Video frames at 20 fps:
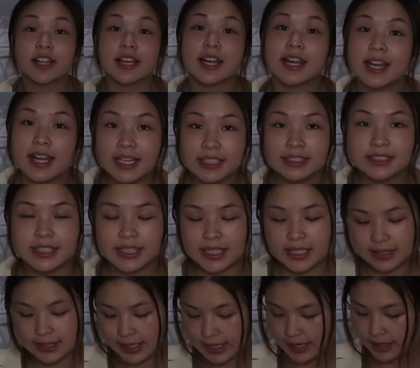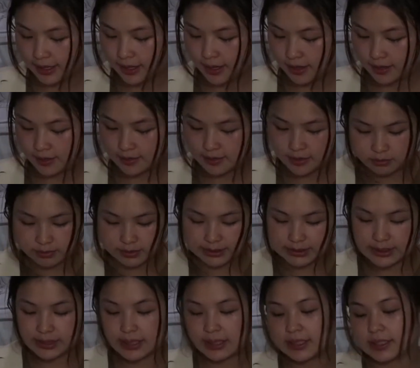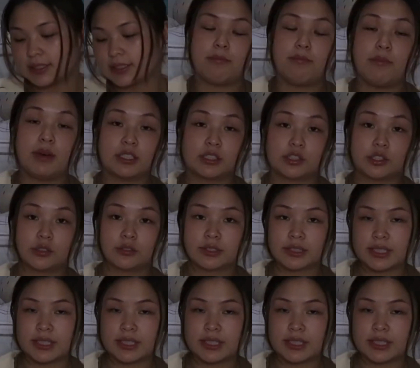the next thing that i got was this muscle